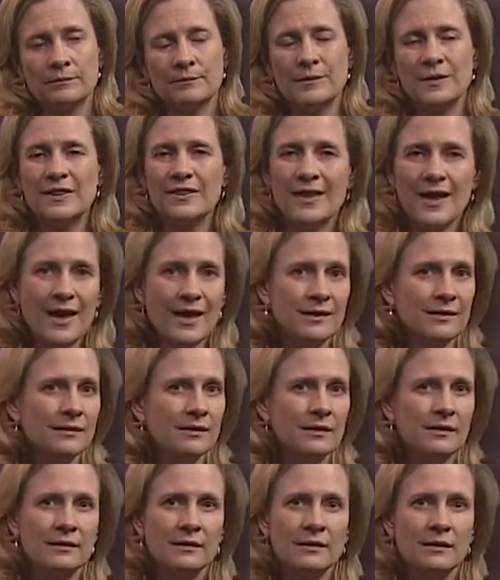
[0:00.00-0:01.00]
But
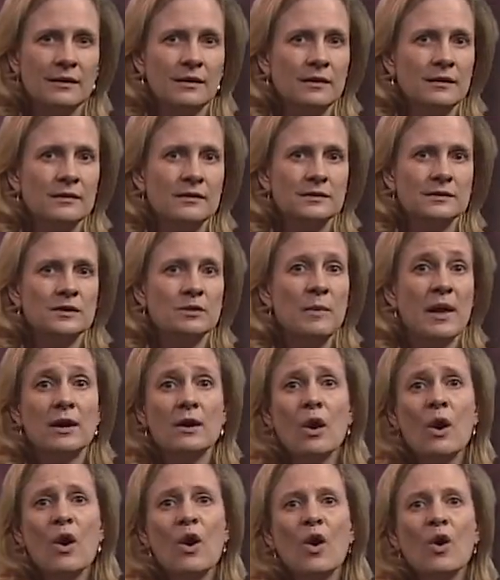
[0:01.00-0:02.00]
then, to make
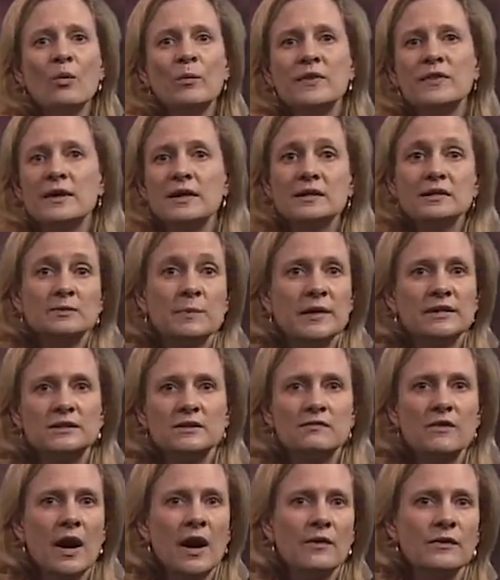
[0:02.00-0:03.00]
a home at the expense
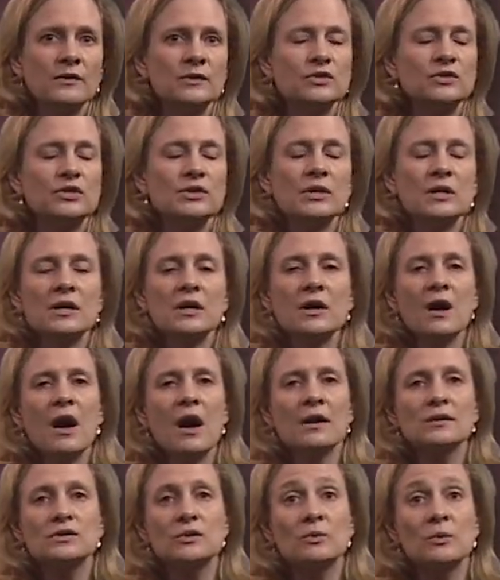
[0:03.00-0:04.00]
of others, to
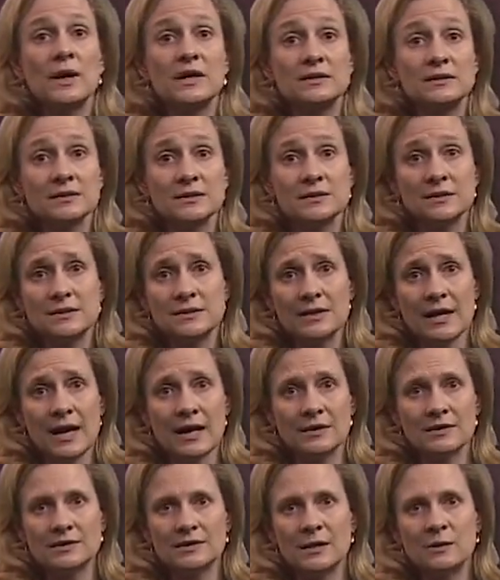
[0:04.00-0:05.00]
concoct a racist
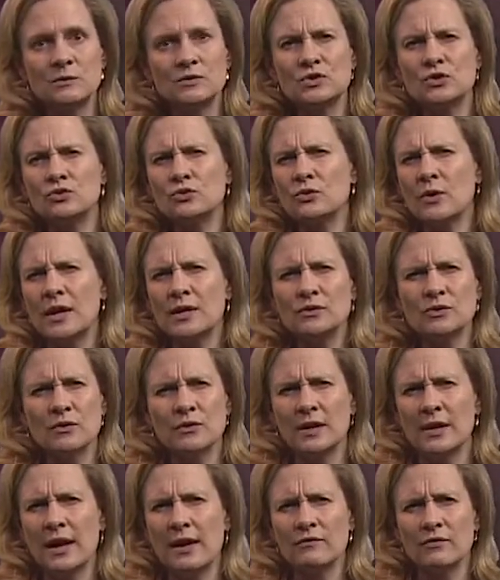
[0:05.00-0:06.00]
state, seems stranger
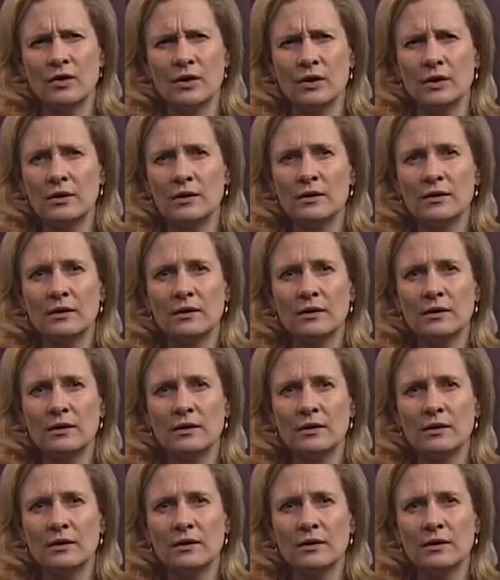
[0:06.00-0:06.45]
than ever.